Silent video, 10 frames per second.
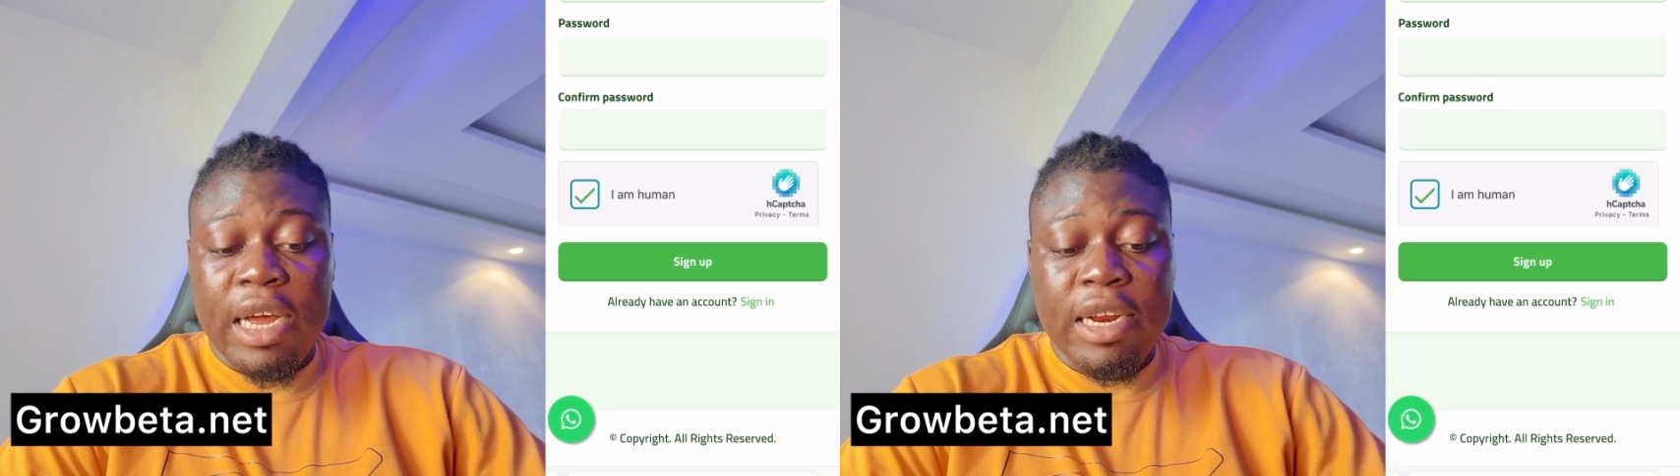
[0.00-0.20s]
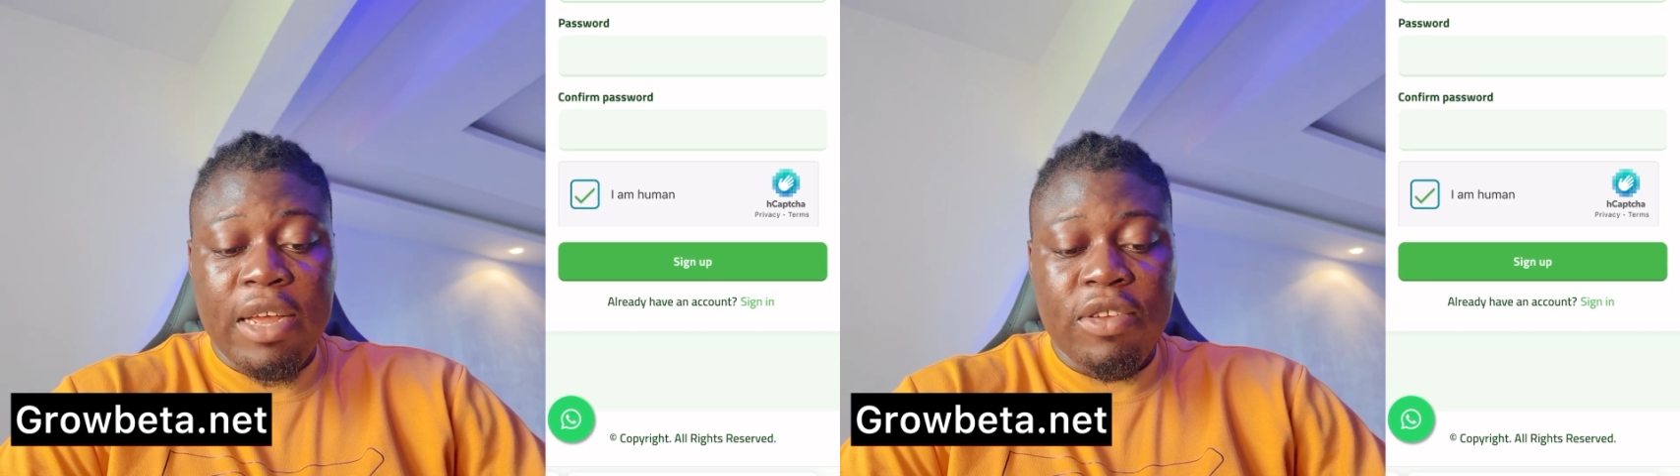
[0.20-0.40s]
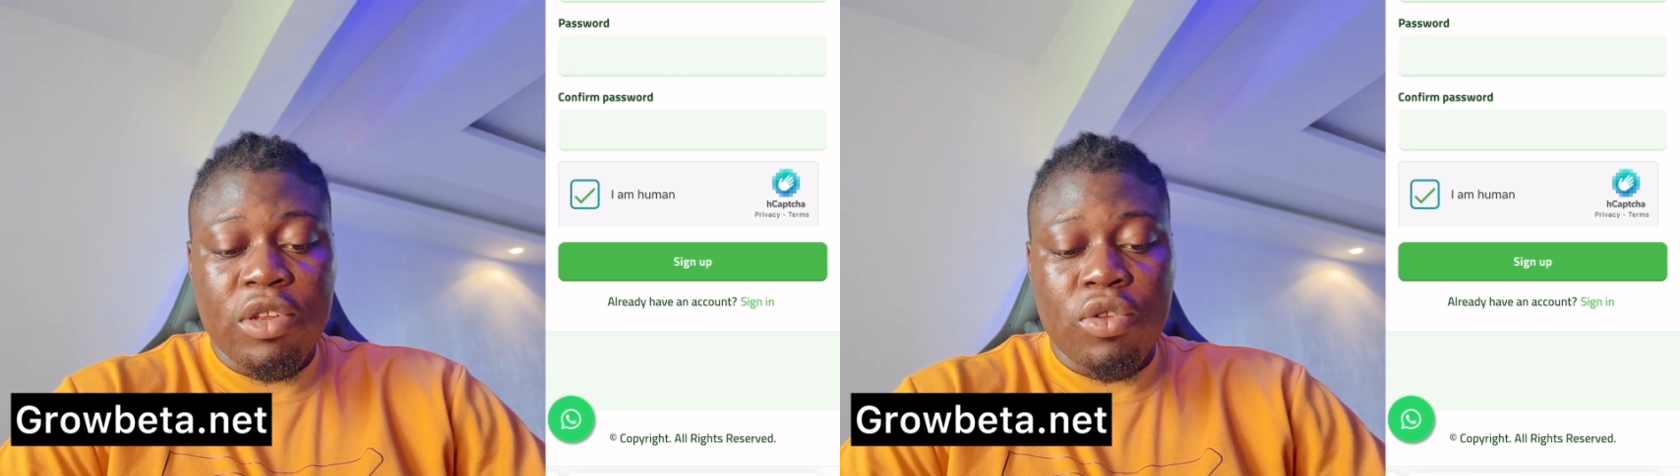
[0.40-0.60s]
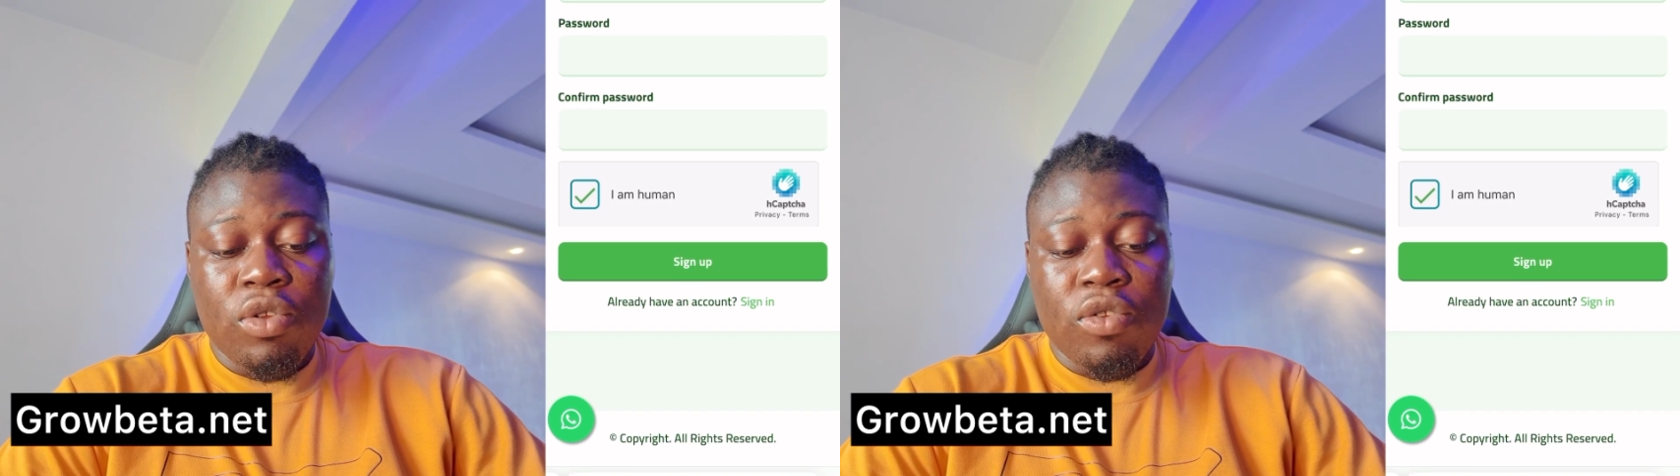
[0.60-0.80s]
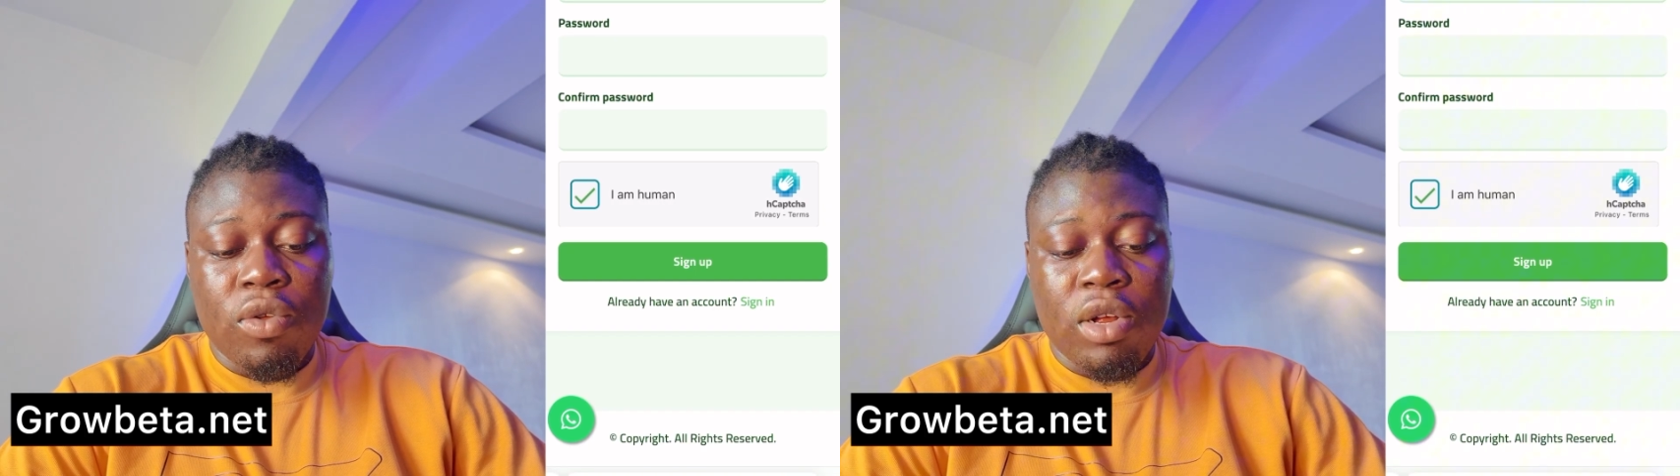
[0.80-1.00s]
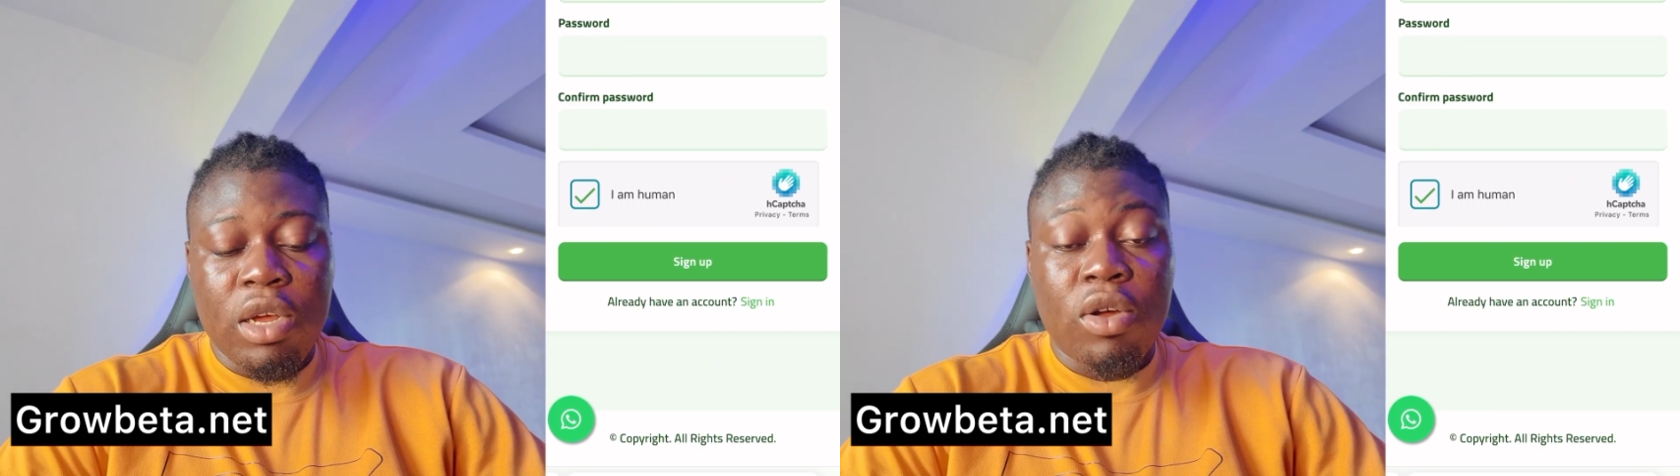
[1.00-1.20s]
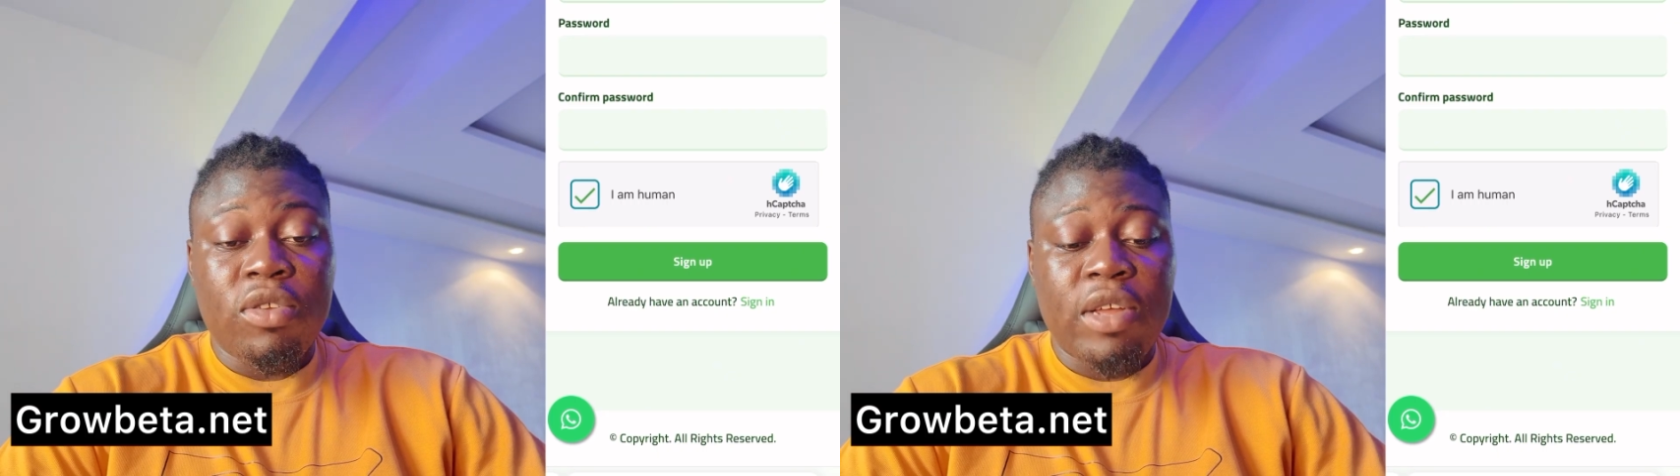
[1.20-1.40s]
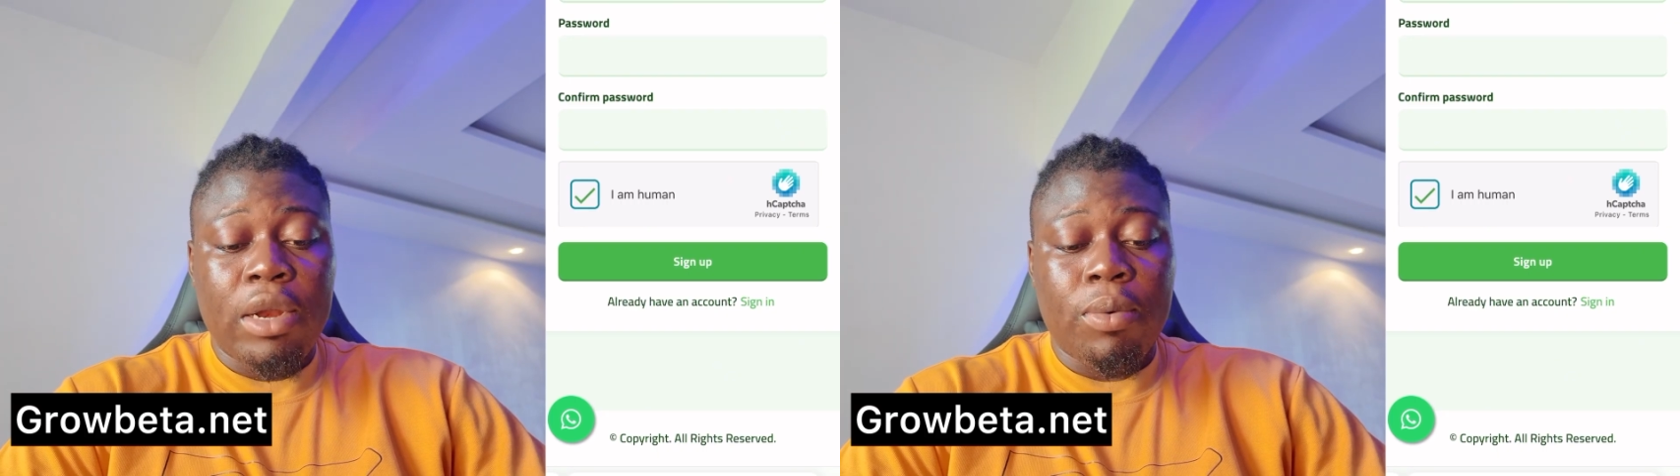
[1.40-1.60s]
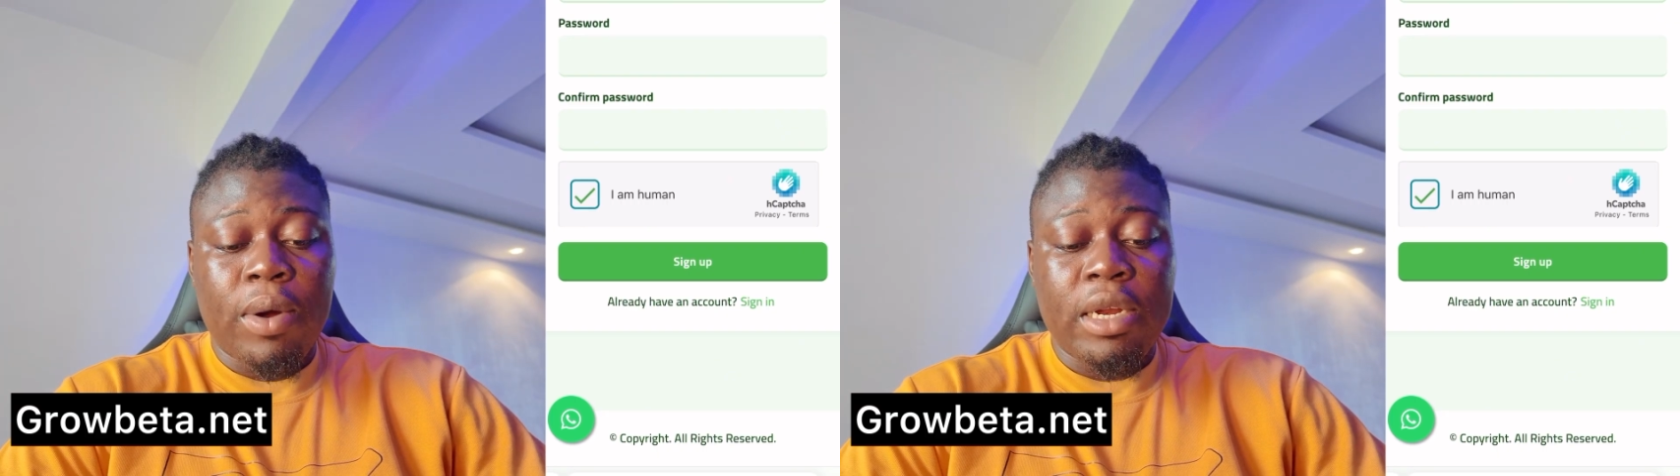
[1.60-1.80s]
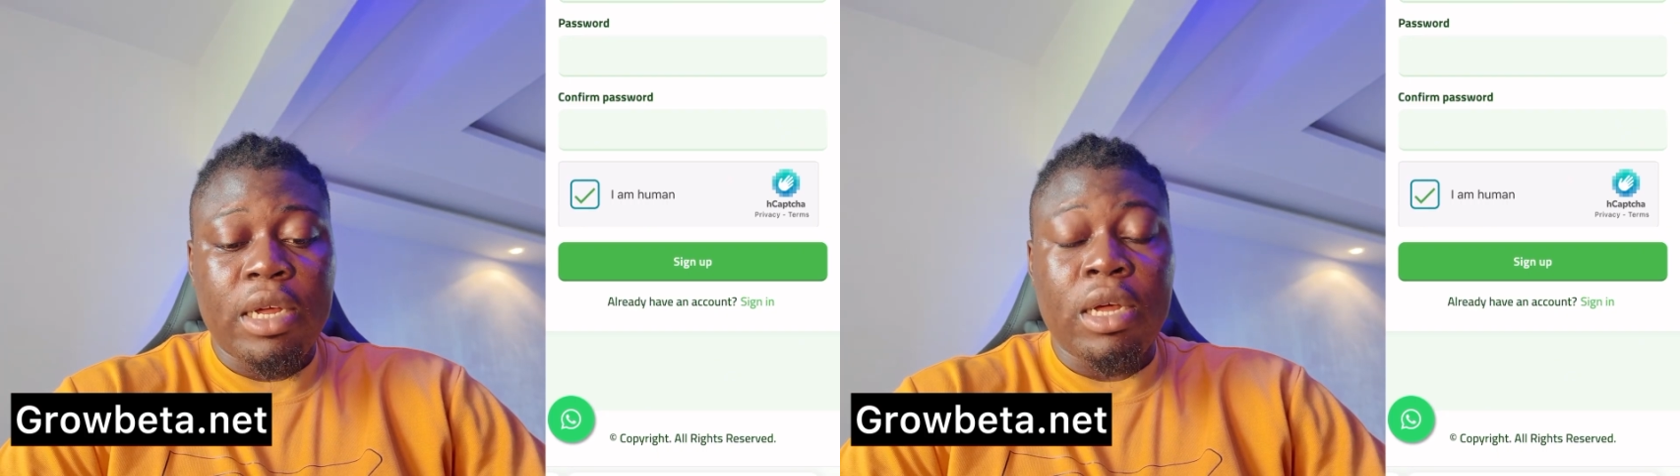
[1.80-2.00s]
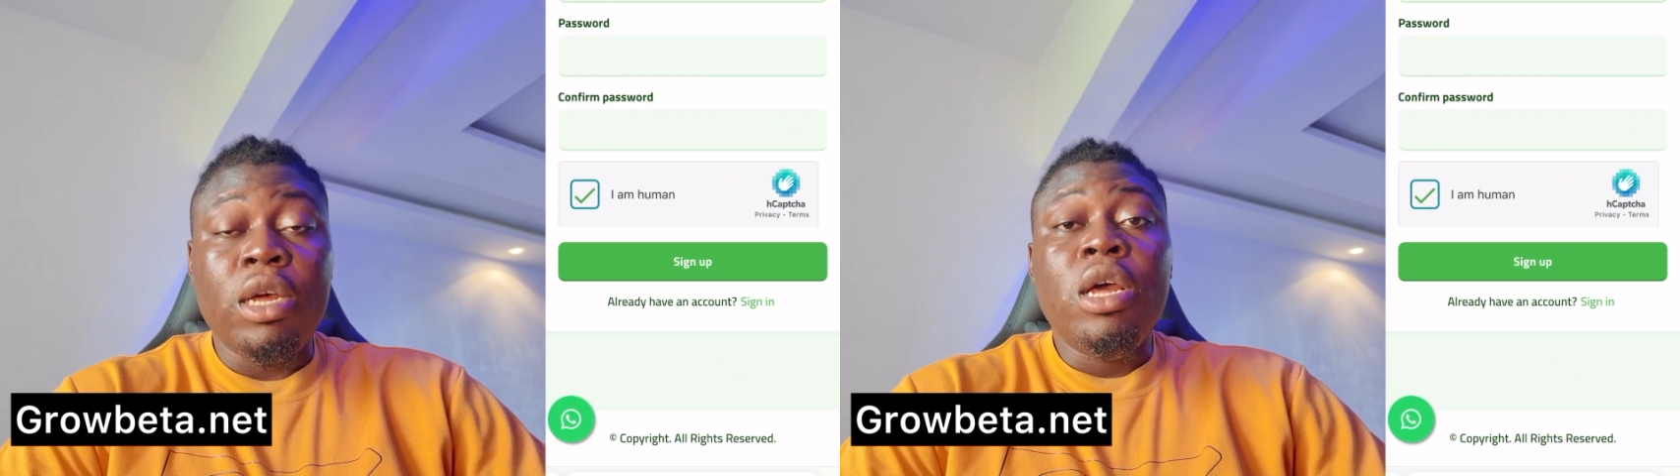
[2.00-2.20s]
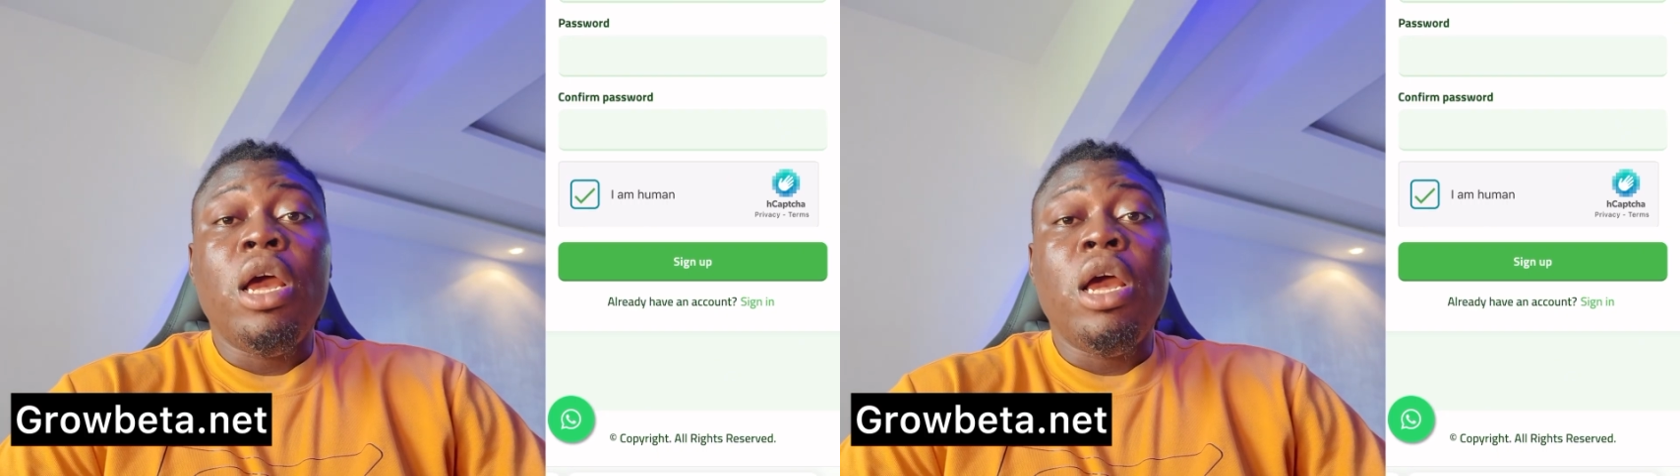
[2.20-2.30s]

And the next thing you need to do is to click on the sign up right here,